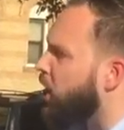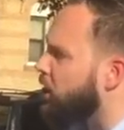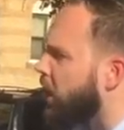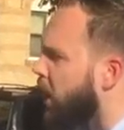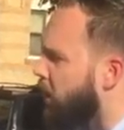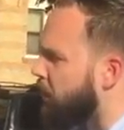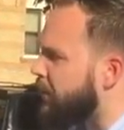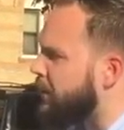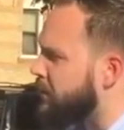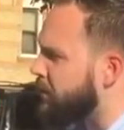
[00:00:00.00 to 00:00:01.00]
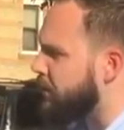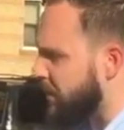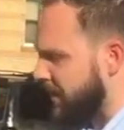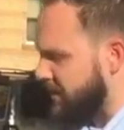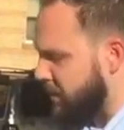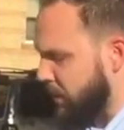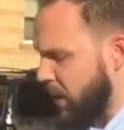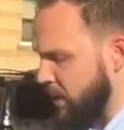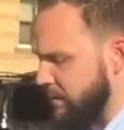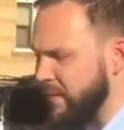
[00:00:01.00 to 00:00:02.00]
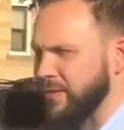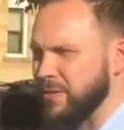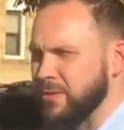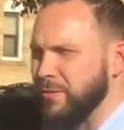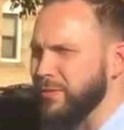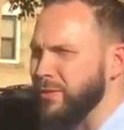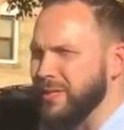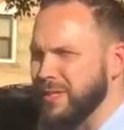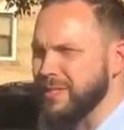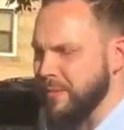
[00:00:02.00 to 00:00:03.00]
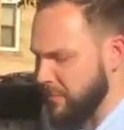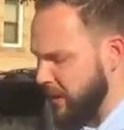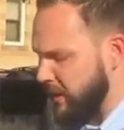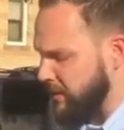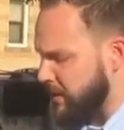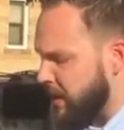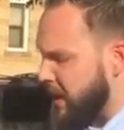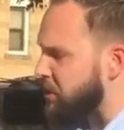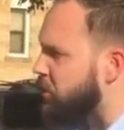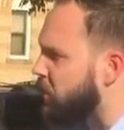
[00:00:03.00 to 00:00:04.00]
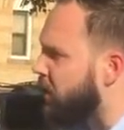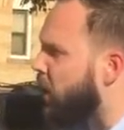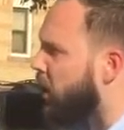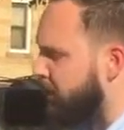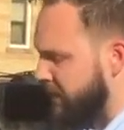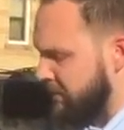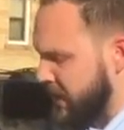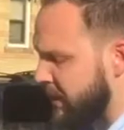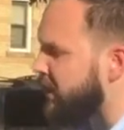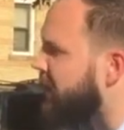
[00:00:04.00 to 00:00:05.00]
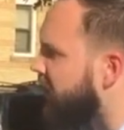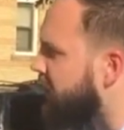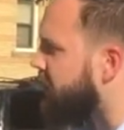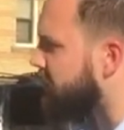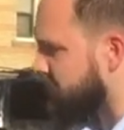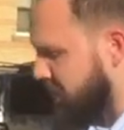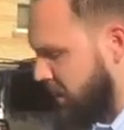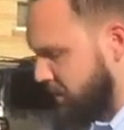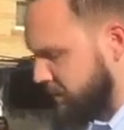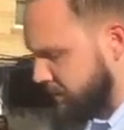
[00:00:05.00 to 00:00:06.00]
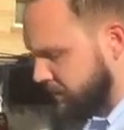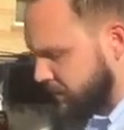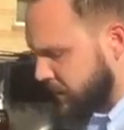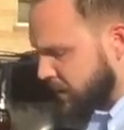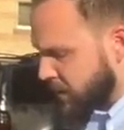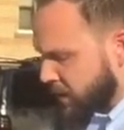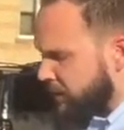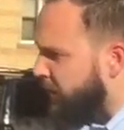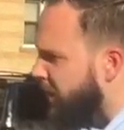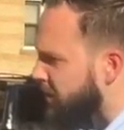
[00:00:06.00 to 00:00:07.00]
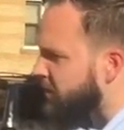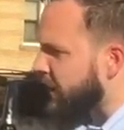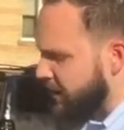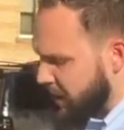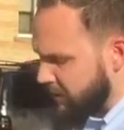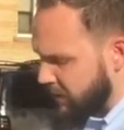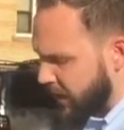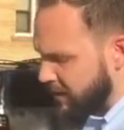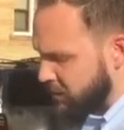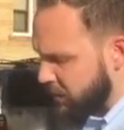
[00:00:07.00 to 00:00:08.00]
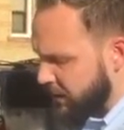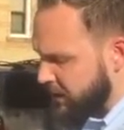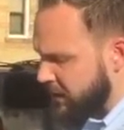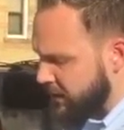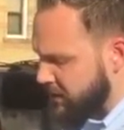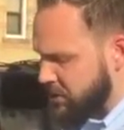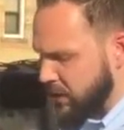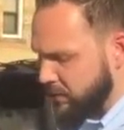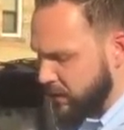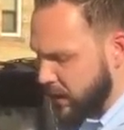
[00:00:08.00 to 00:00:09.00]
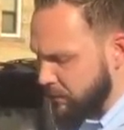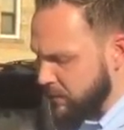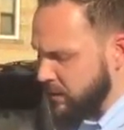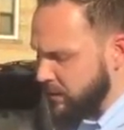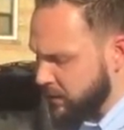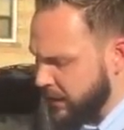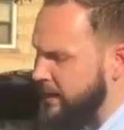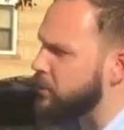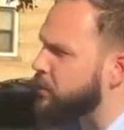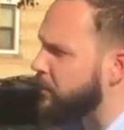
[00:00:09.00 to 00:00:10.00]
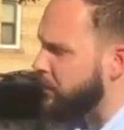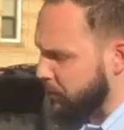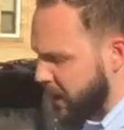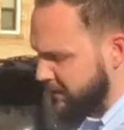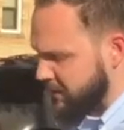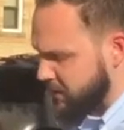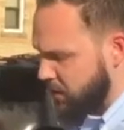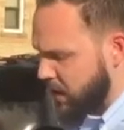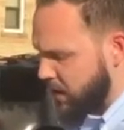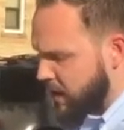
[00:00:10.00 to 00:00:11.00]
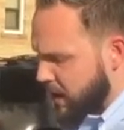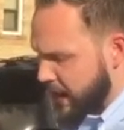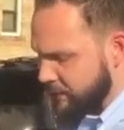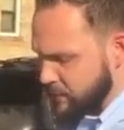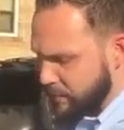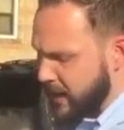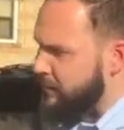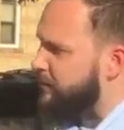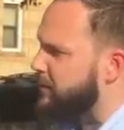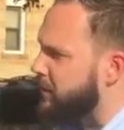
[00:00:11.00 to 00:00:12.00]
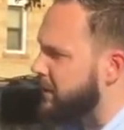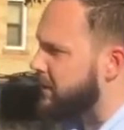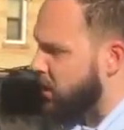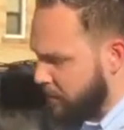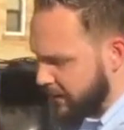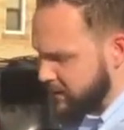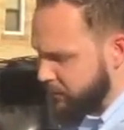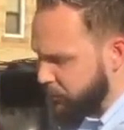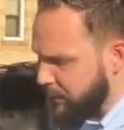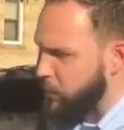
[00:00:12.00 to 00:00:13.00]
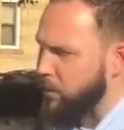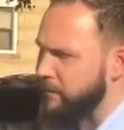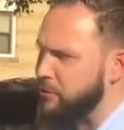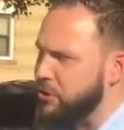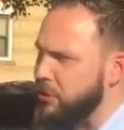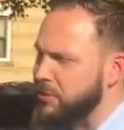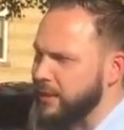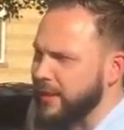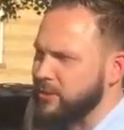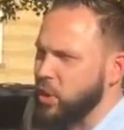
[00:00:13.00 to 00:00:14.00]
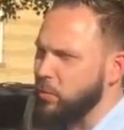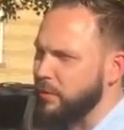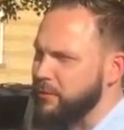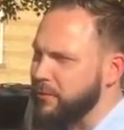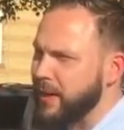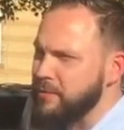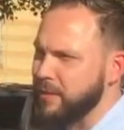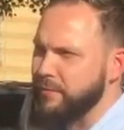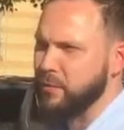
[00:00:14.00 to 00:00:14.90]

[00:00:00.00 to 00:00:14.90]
alone should make someone unfit to serve you in the assembly, and surely all of them taken together do so. First, I uncovered last week that Nicholas Chiaravalloti was declared ineligible to practice law, and he was banned from doing so by the Supreme Court of New Jersey in October of two thousand